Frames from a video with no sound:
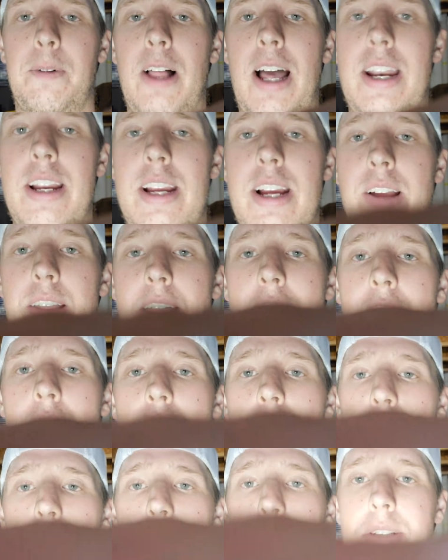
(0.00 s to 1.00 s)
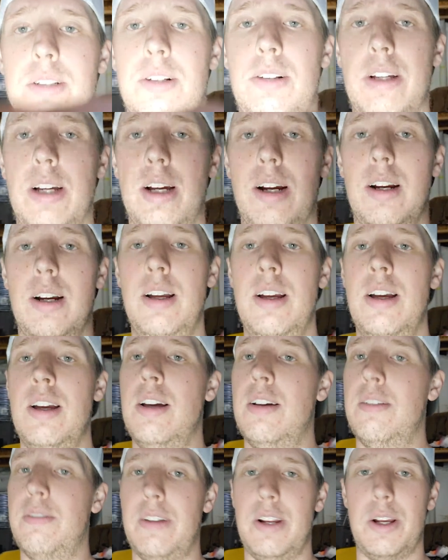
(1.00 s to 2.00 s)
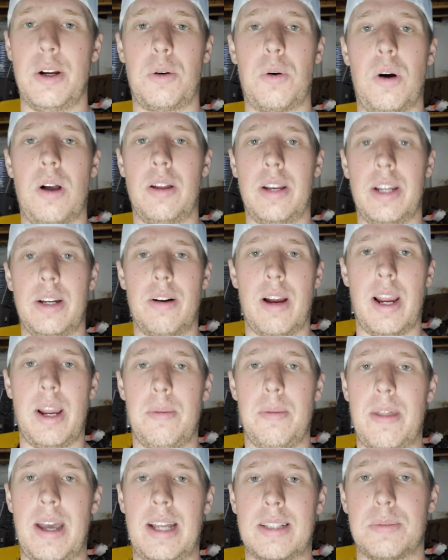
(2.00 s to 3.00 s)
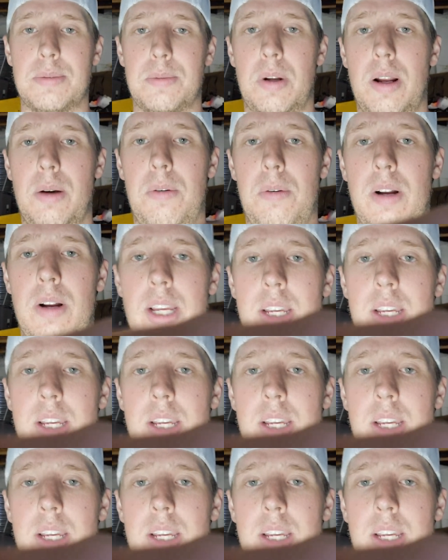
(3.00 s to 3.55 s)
glad to hear that. Audio's clear. Video quality great. That's what I want to